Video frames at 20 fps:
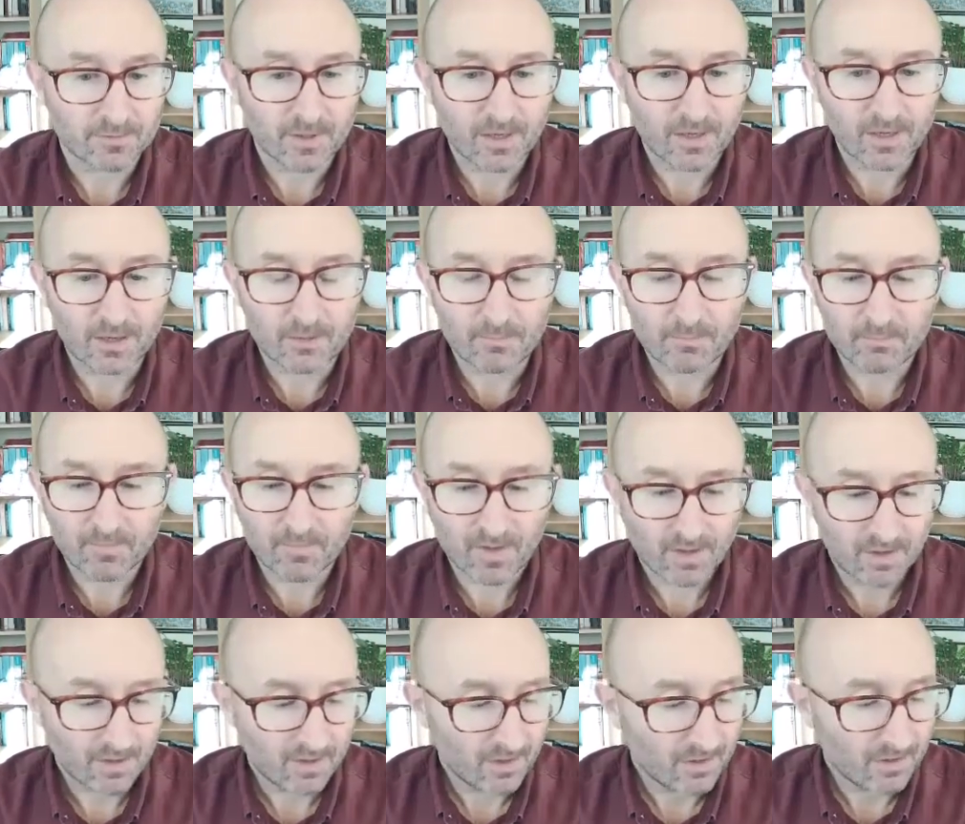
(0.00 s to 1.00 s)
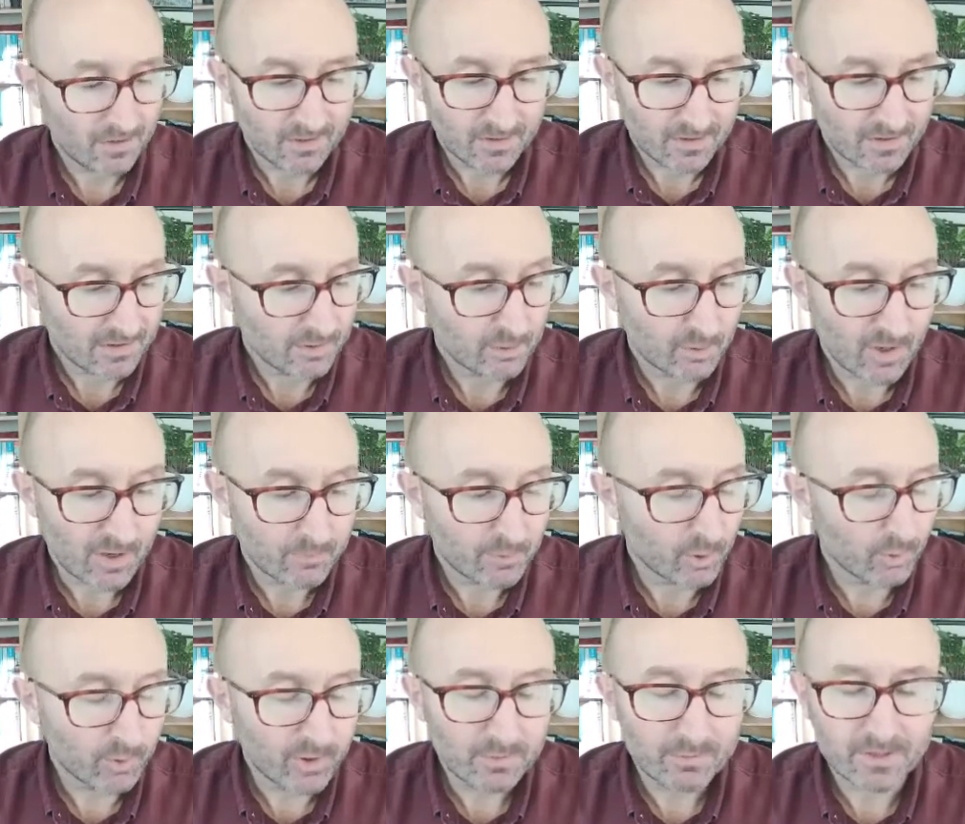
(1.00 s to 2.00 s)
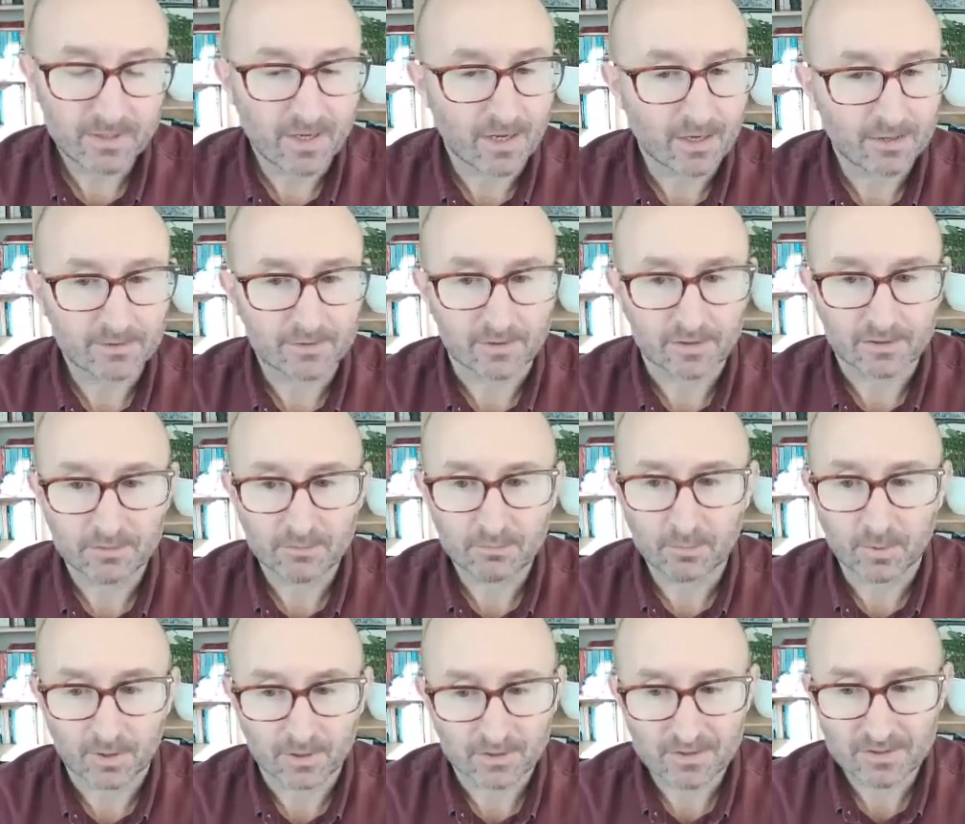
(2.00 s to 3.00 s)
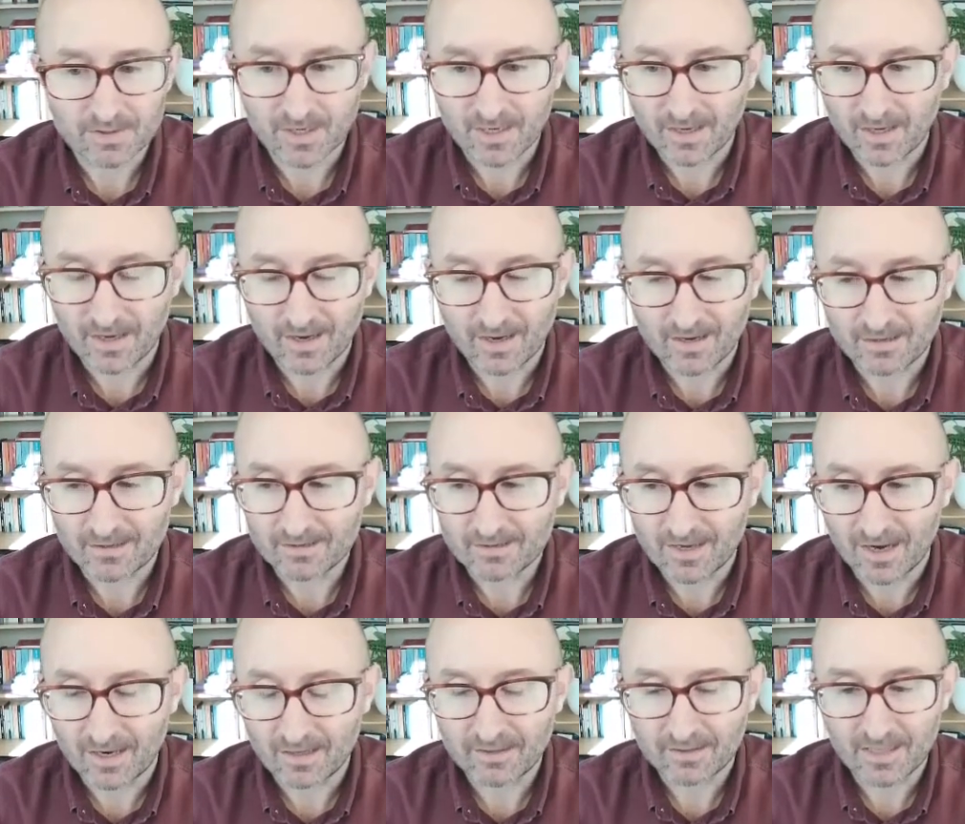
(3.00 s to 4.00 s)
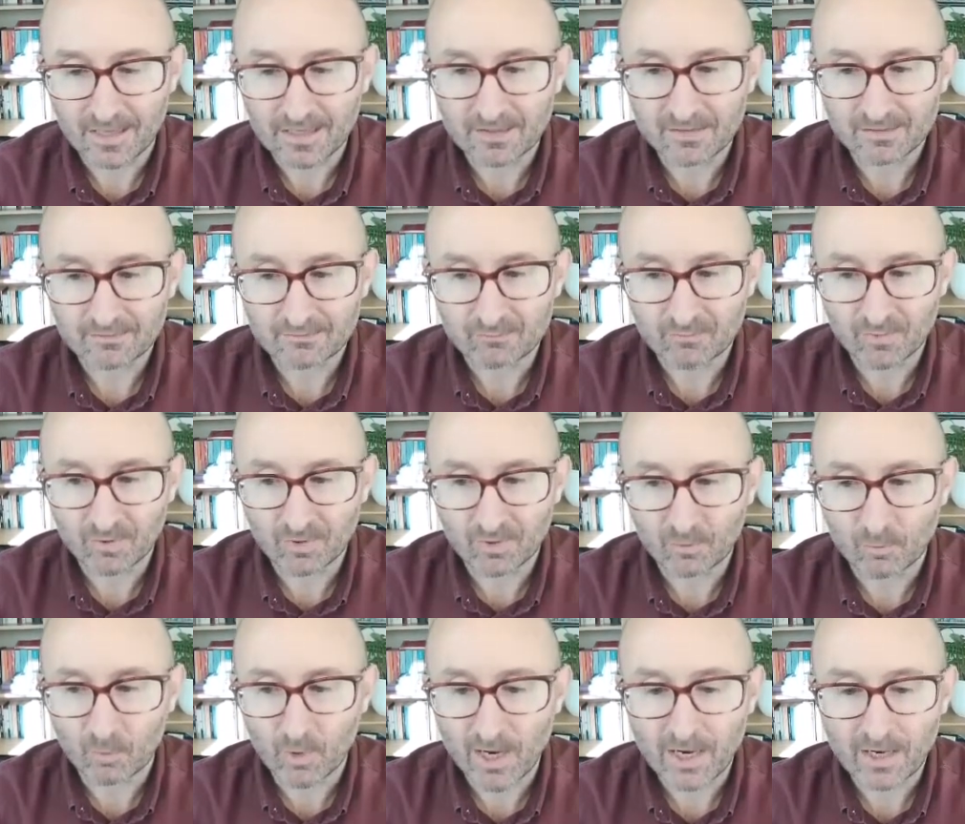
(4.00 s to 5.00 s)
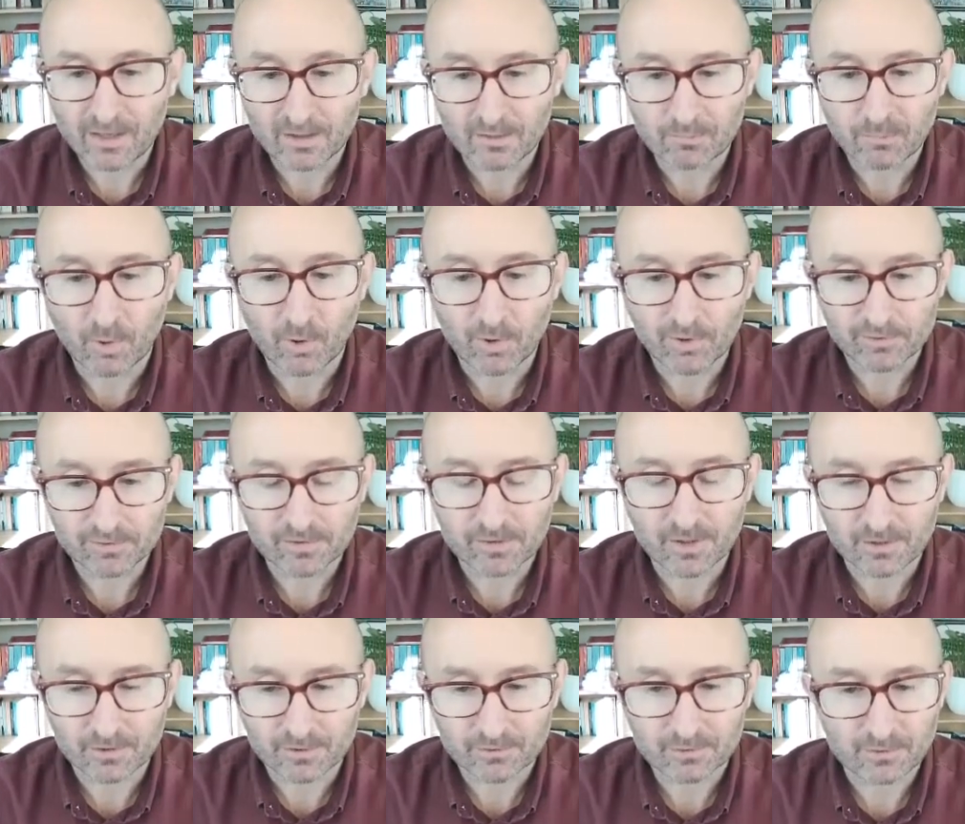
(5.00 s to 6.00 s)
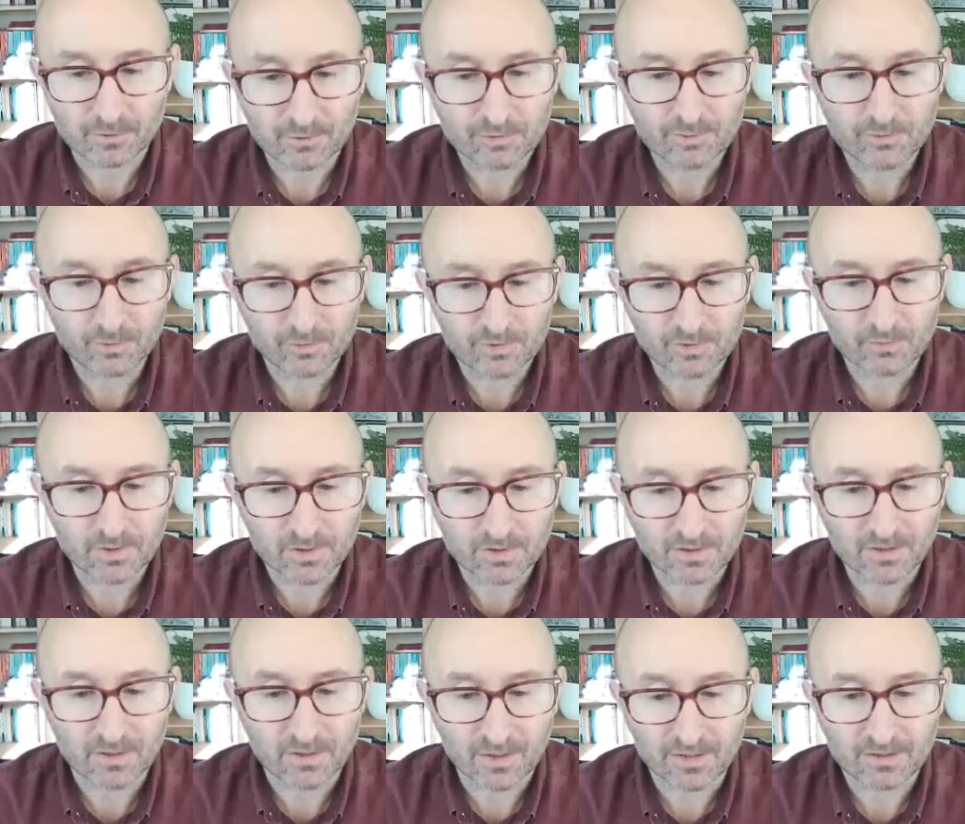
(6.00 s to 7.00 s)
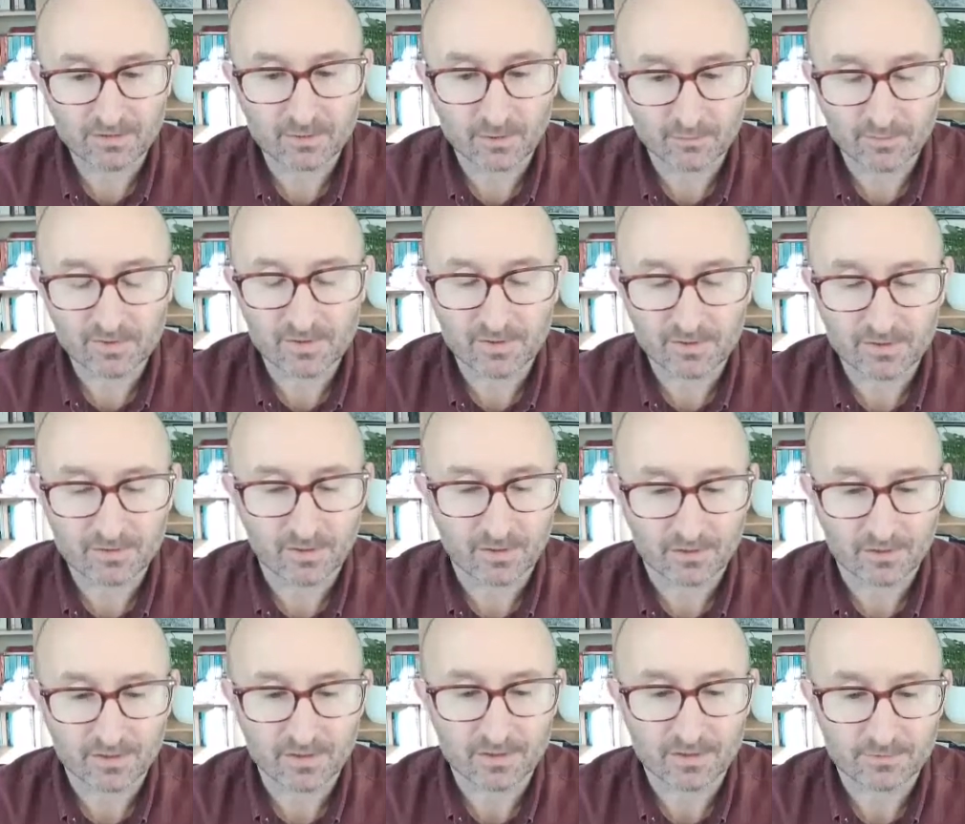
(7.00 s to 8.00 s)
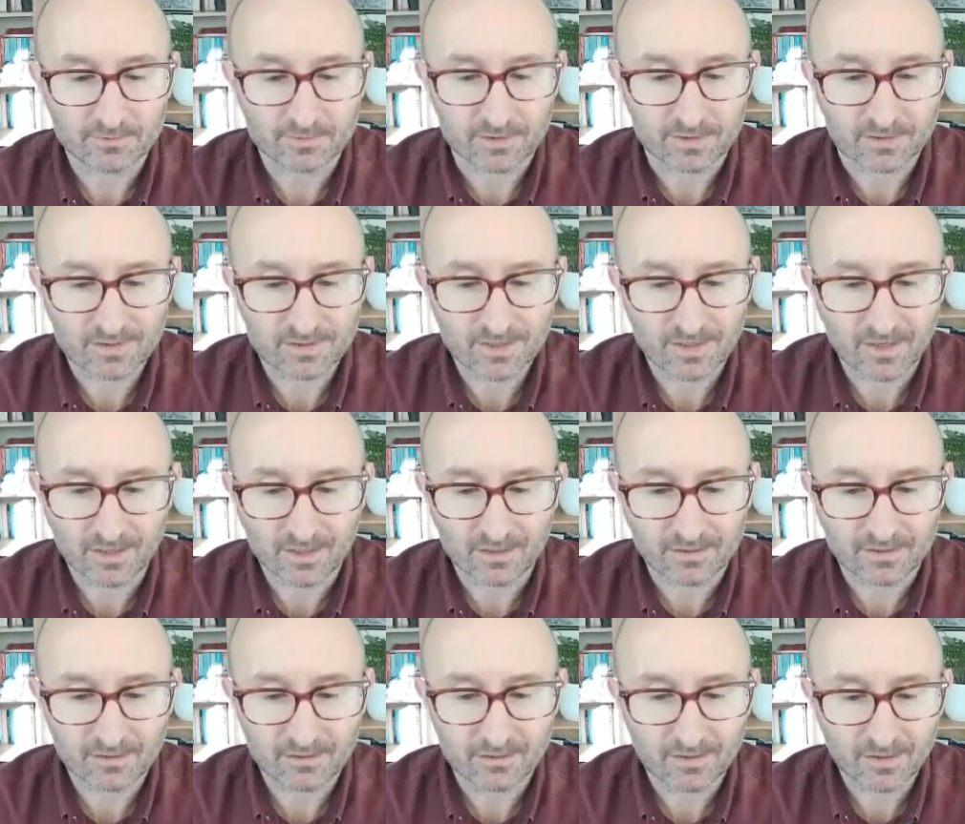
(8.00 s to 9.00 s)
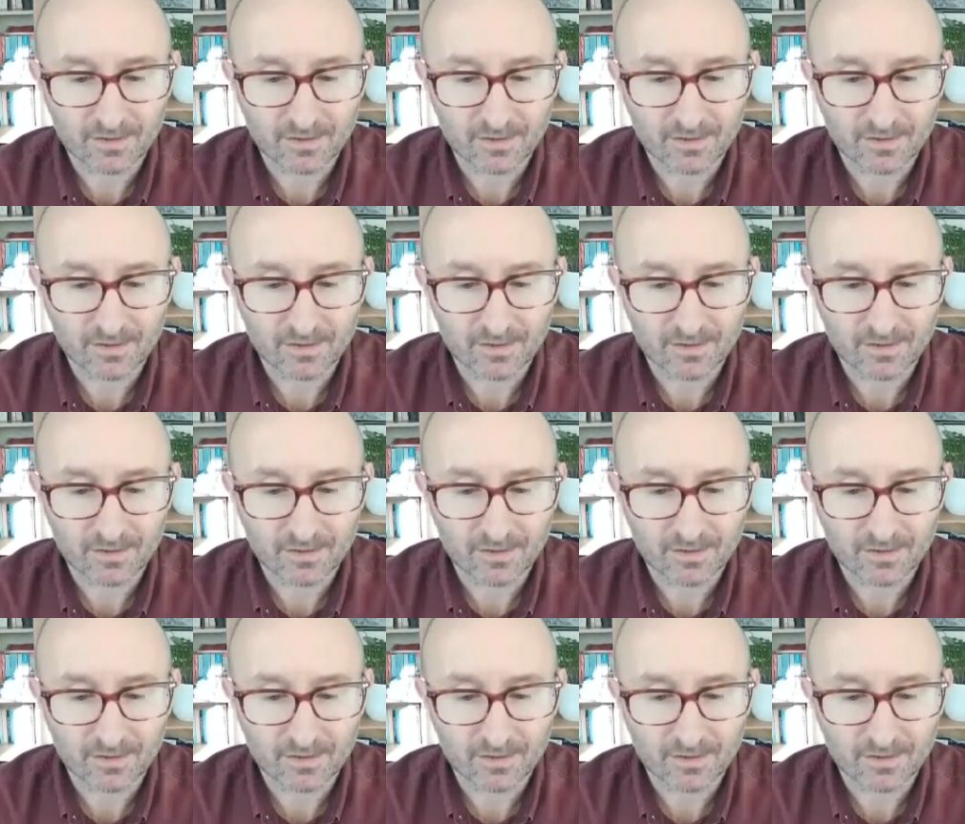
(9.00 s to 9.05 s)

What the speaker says: I would only be guessing, but I think the way that boys and girls use social media is obviously slightly different, and